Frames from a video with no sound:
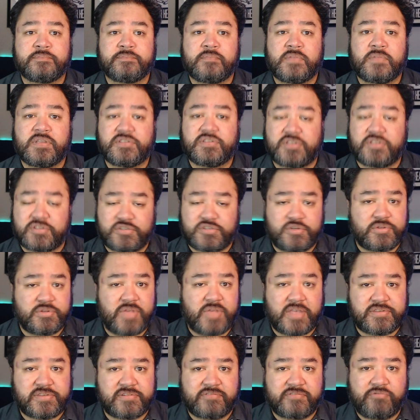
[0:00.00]
Since
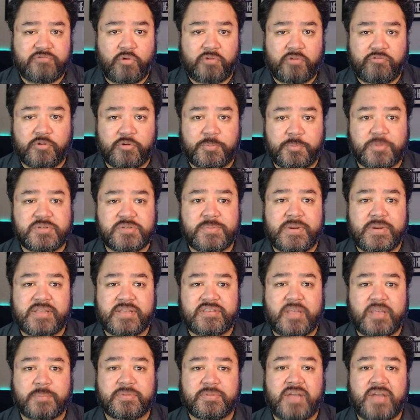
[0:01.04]
2004, Footbridge Media has
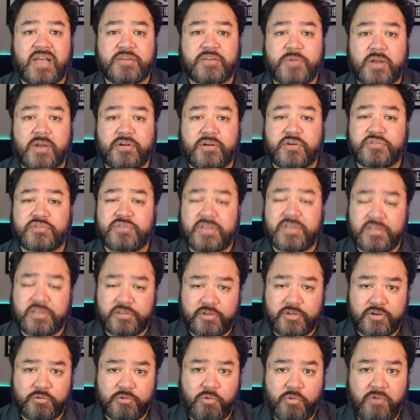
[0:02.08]
helped contractors,
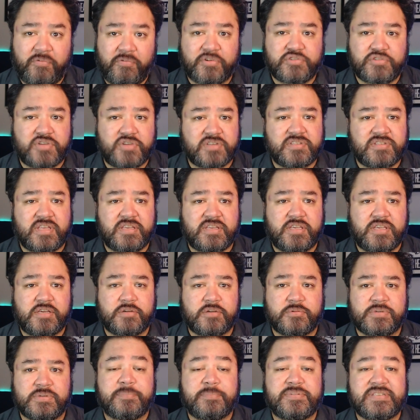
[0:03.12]
including roofers just like
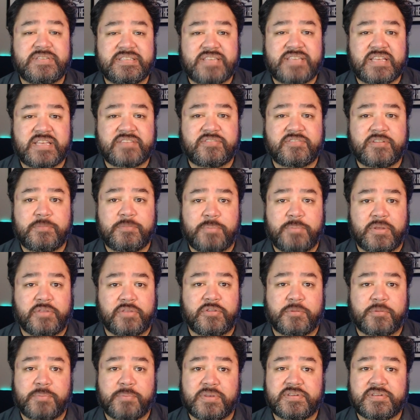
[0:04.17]
you, successfully build
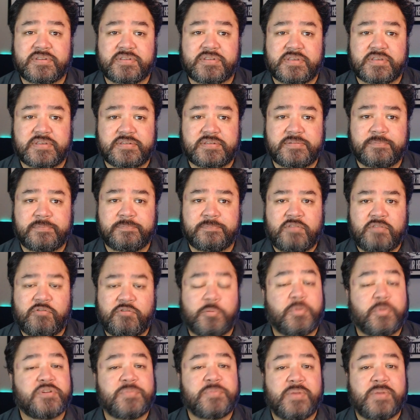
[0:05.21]
their businesses.
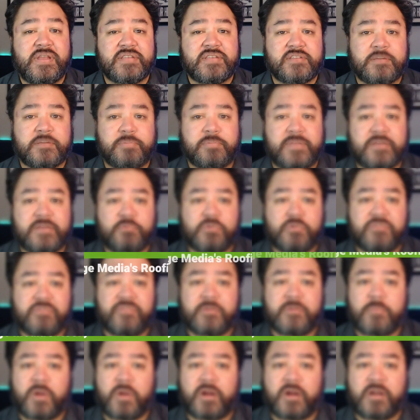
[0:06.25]
Footbridge Media's complete
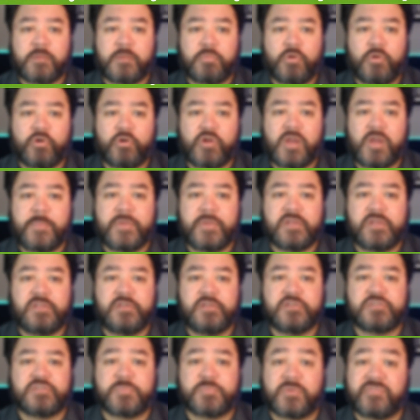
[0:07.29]
roofing marketing program
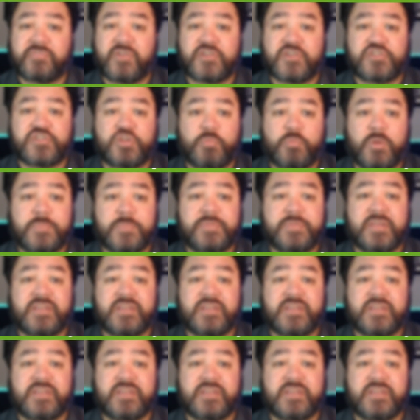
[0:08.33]
includes professional website